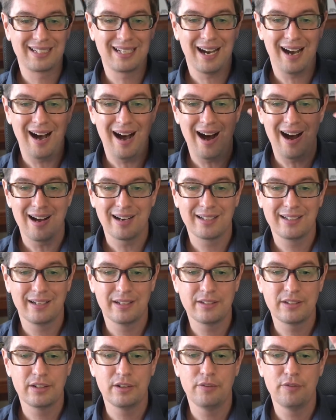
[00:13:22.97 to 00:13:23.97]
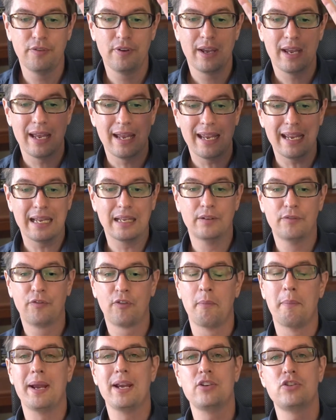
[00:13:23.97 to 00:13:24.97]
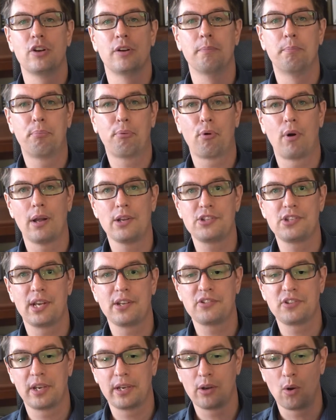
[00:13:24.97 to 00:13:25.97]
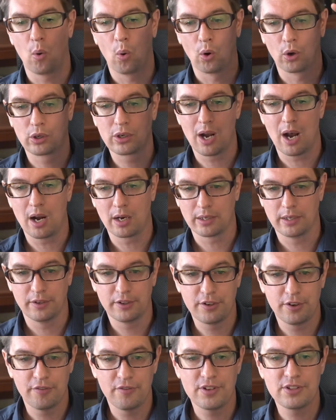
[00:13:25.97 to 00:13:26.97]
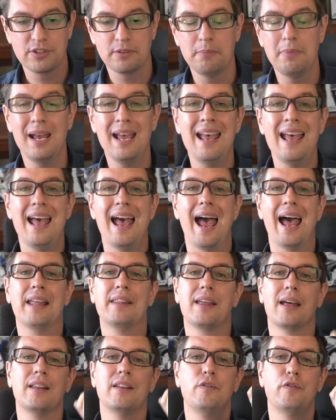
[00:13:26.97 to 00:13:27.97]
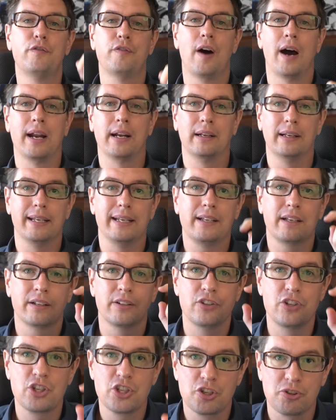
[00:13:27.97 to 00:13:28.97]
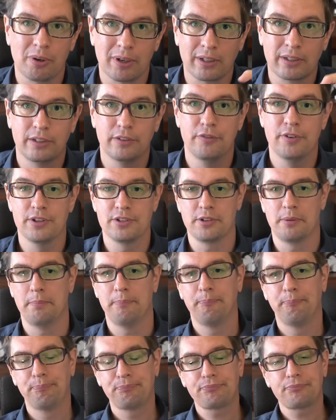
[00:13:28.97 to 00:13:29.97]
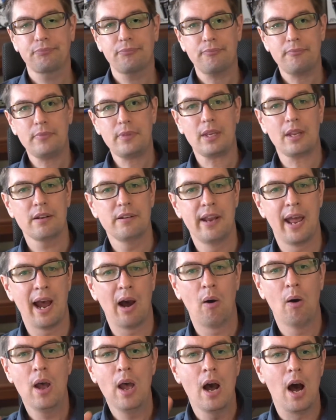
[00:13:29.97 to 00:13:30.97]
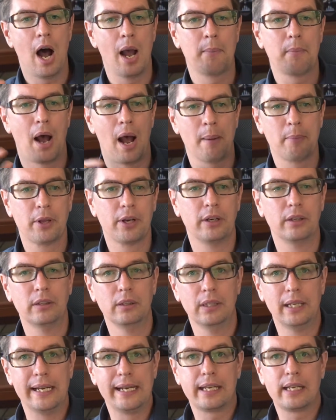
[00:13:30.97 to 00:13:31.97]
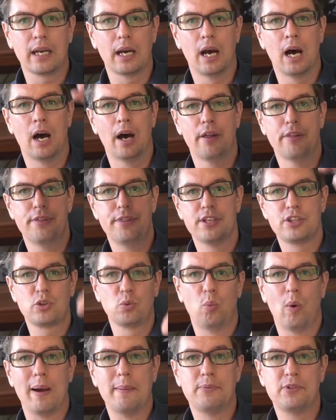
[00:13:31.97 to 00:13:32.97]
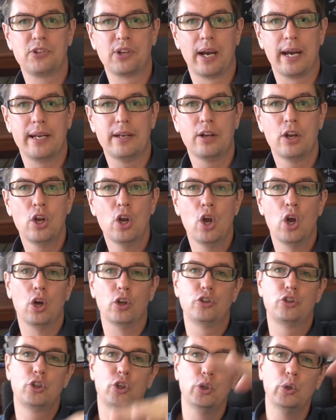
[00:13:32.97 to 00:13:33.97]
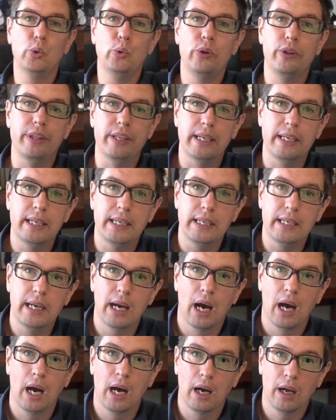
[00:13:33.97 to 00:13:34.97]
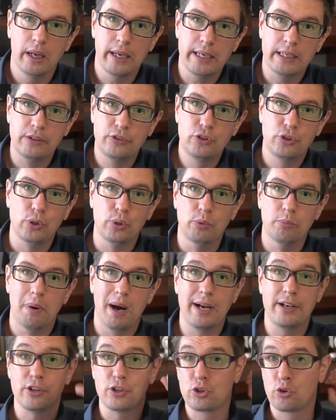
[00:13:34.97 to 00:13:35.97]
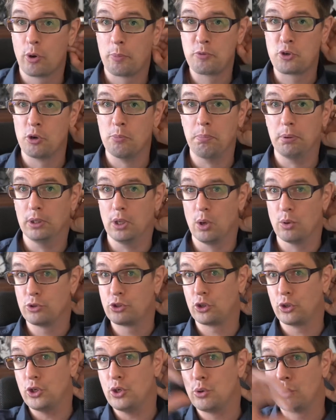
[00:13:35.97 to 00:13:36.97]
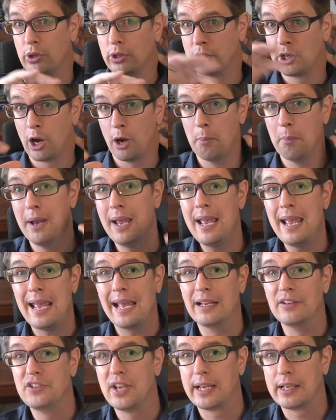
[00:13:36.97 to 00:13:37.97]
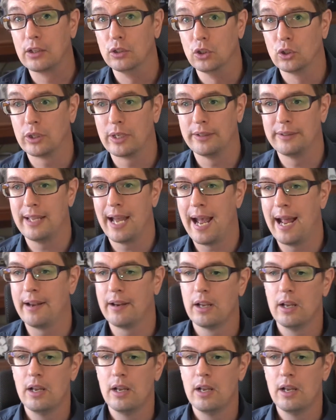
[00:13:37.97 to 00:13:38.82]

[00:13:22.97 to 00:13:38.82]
cognitive information processing or cognitivism, and then finally constructivism. Now I'm going to link this website to the into my description below, so you can come and take a look at that.